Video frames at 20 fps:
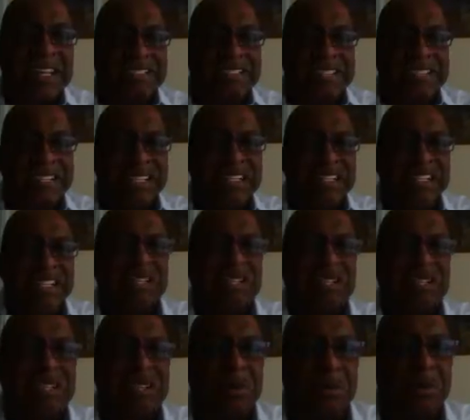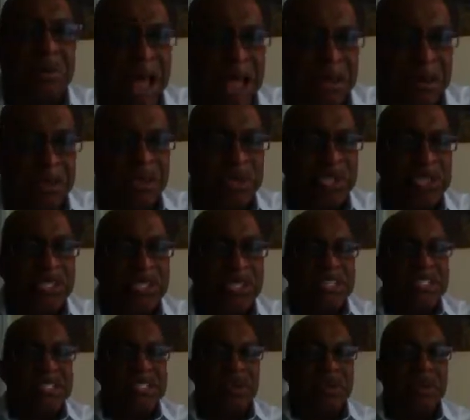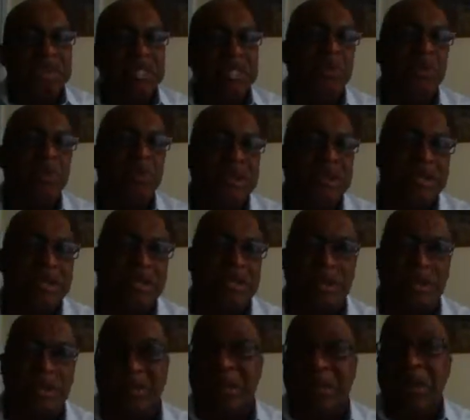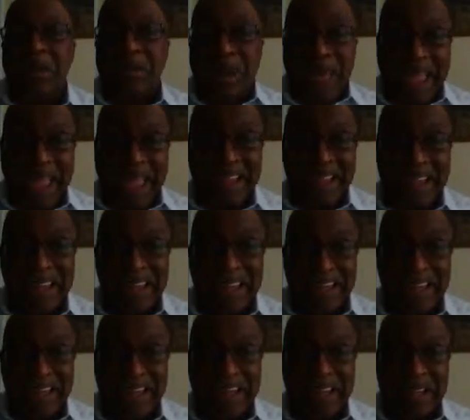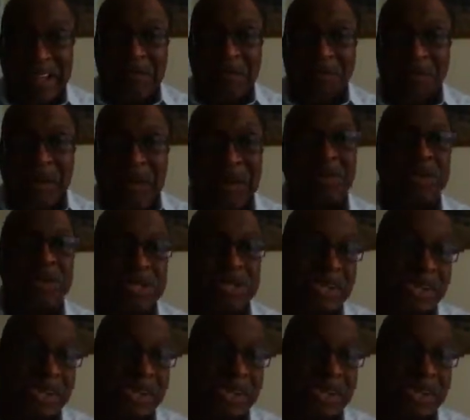did the Bible study so that you wouldn't look bad at a Bible study